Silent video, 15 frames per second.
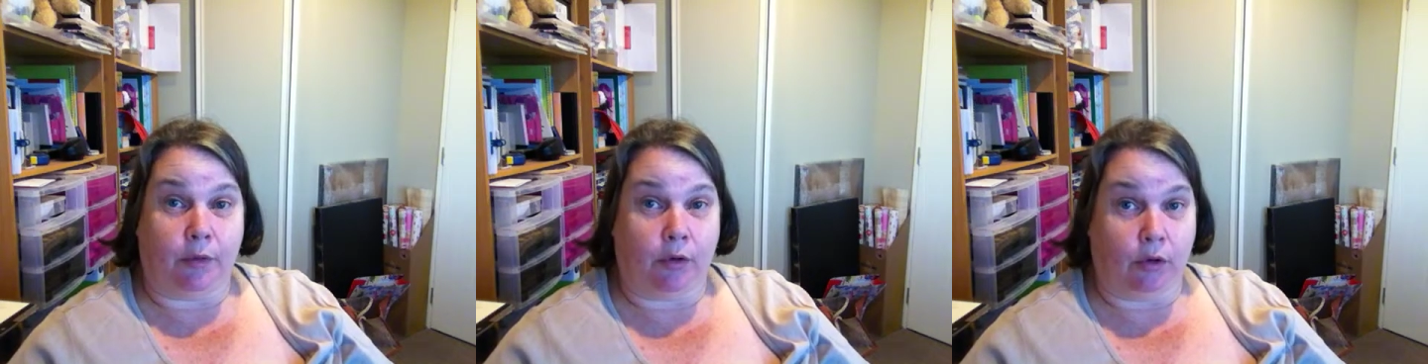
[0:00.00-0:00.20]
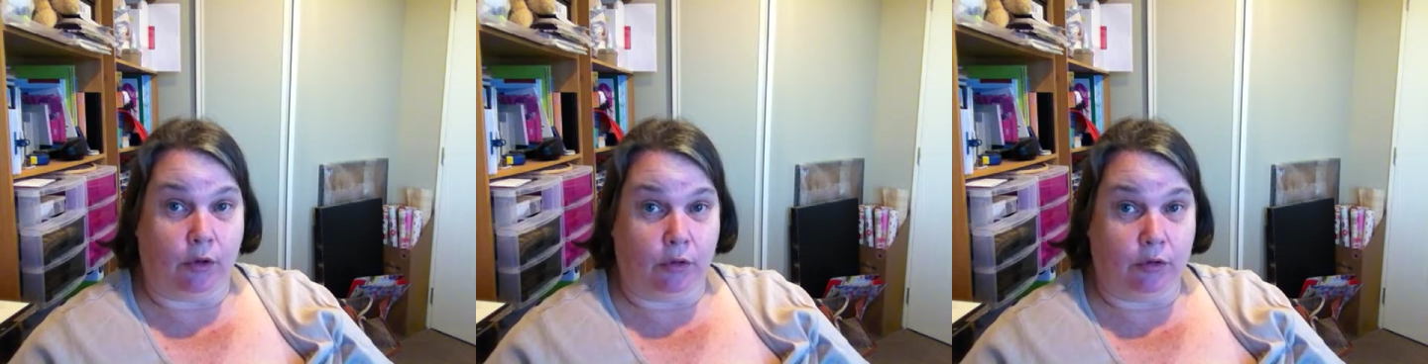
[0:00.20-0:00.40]

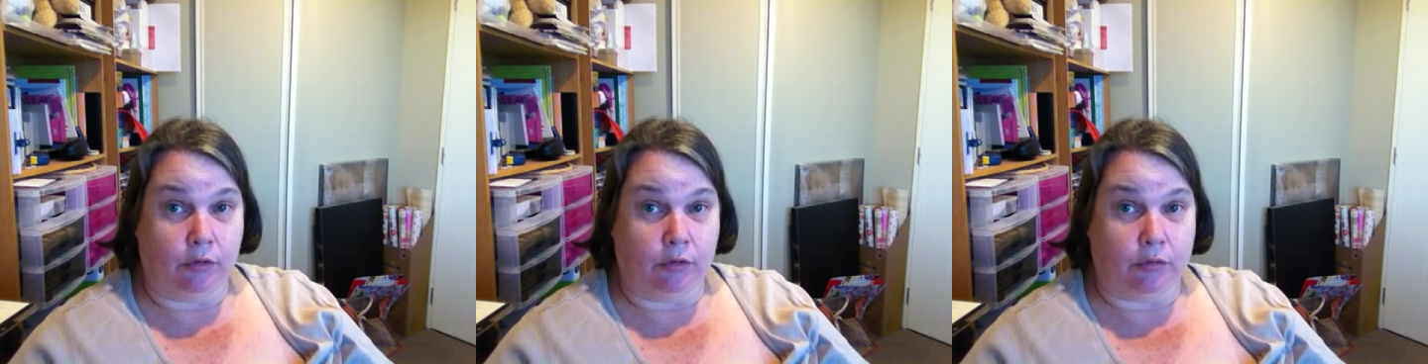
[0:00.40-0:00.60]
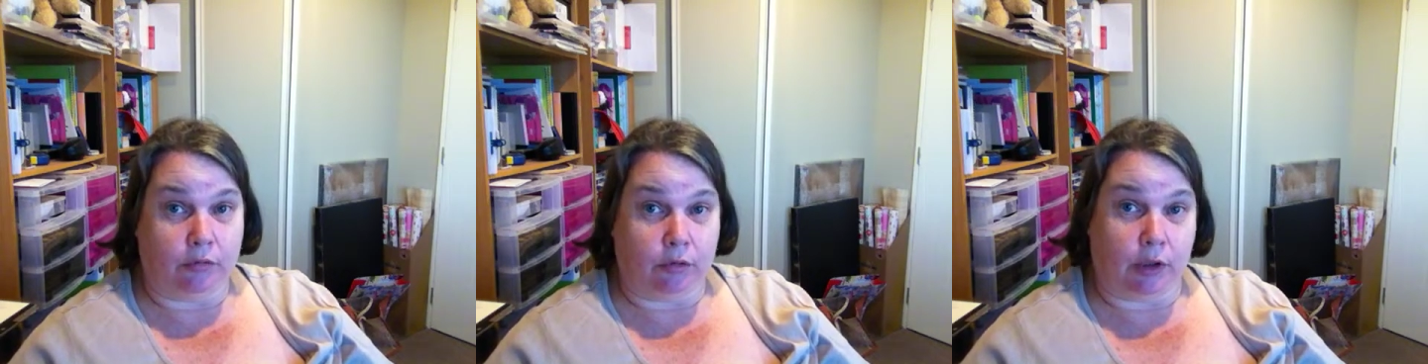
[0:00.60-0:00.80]

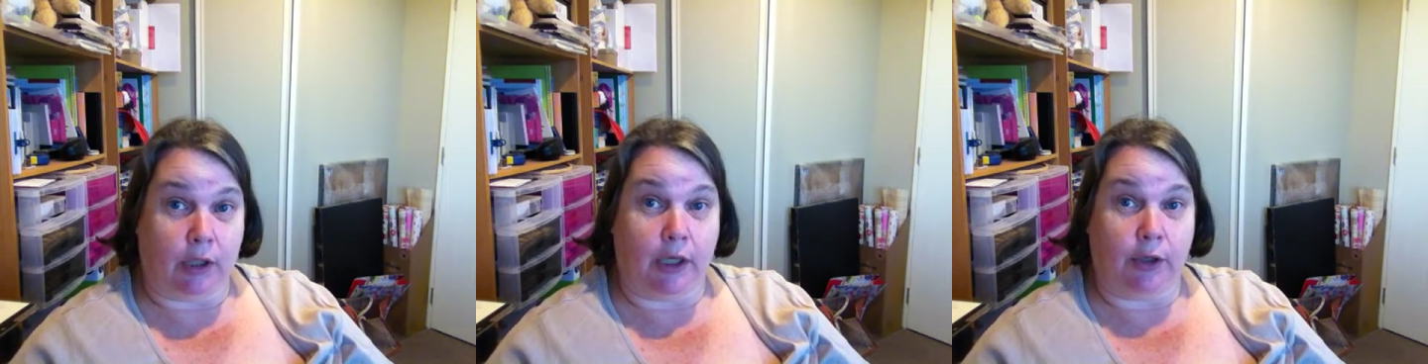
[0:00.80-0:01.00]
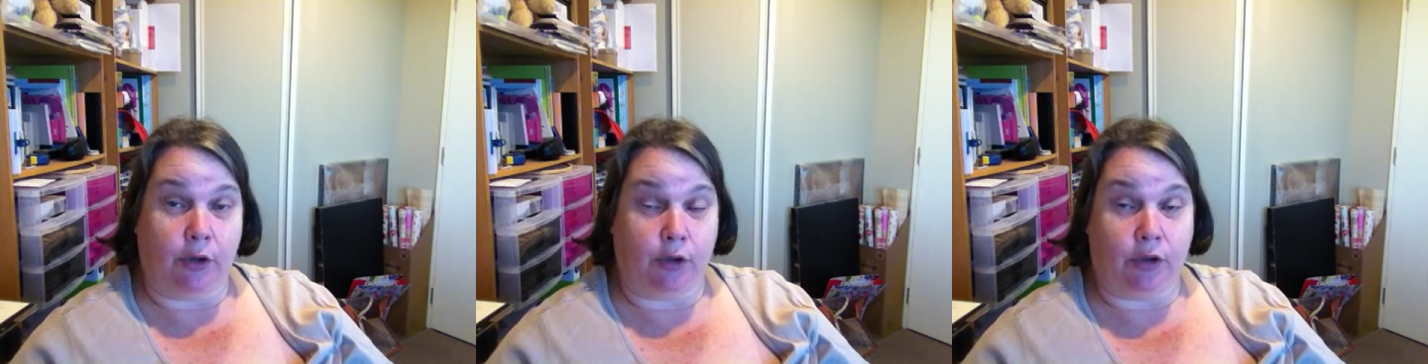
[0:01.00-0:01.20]
on,
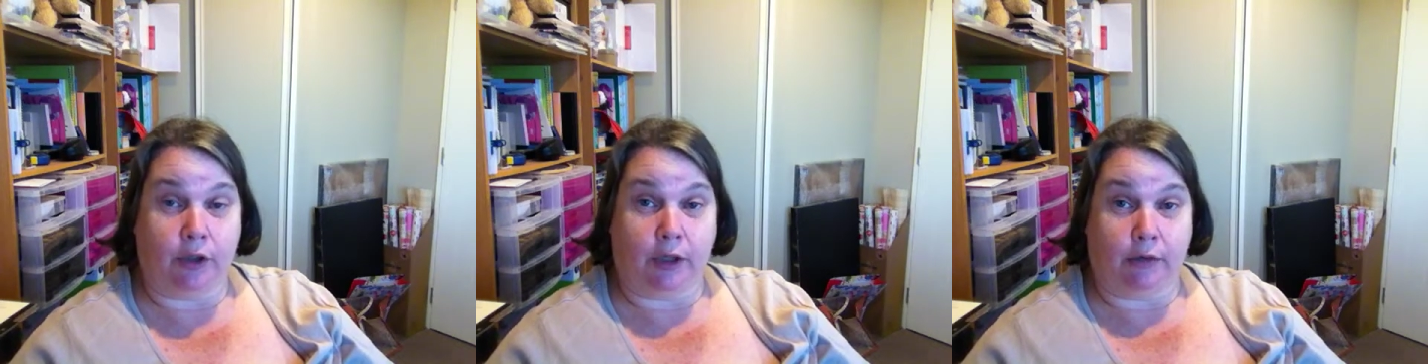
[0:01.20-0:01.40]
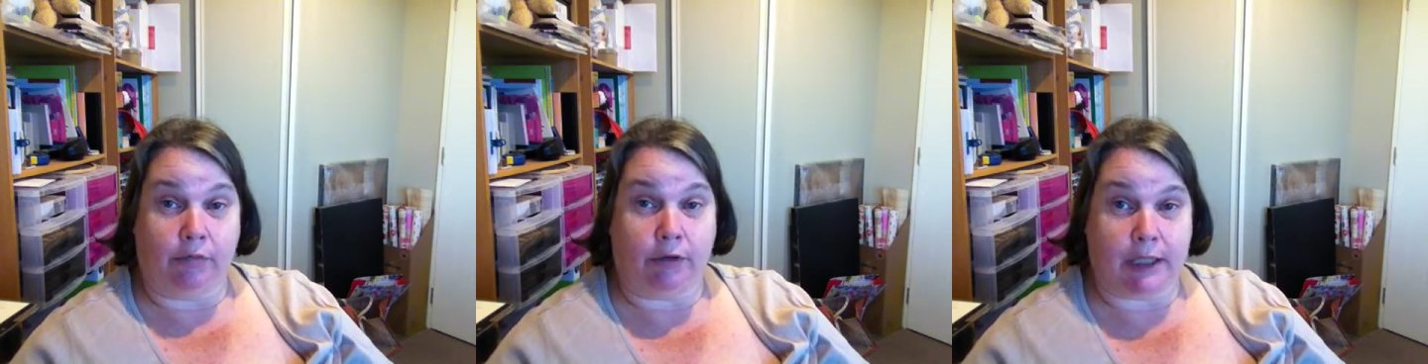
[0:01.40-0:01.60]
I
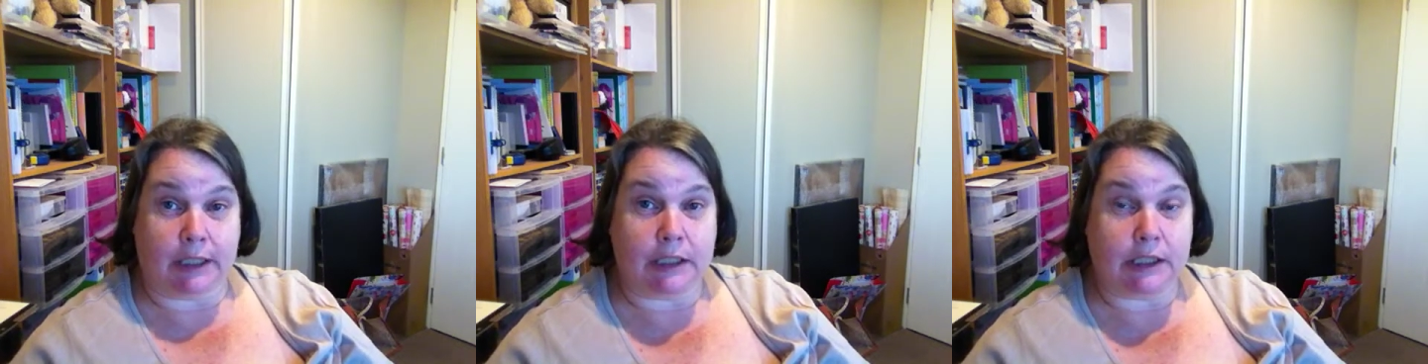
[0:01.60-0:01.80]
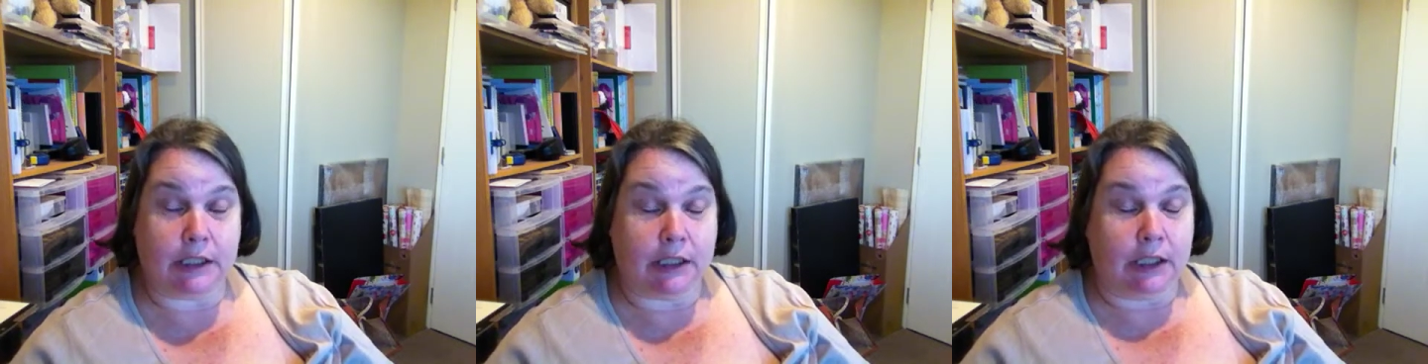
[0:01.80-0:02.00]

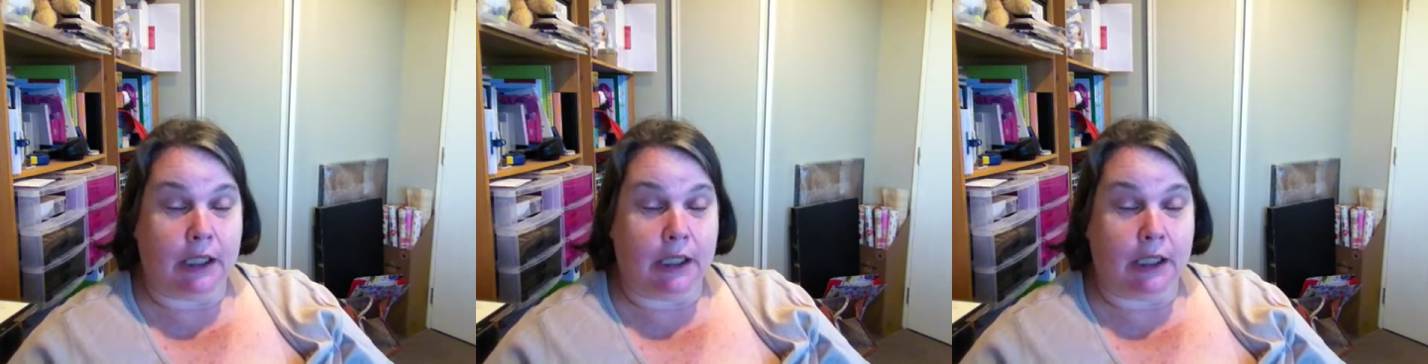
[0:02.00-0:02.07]
read,